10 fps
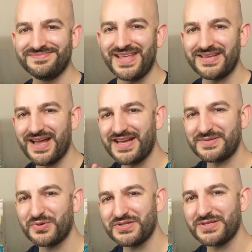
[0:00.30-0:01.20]
Hey guys,
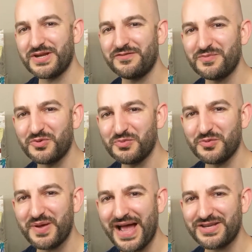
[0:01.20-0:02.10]
Preston here from
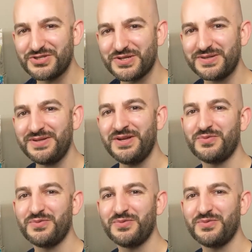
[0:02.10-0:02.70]
Bluebird Packaging.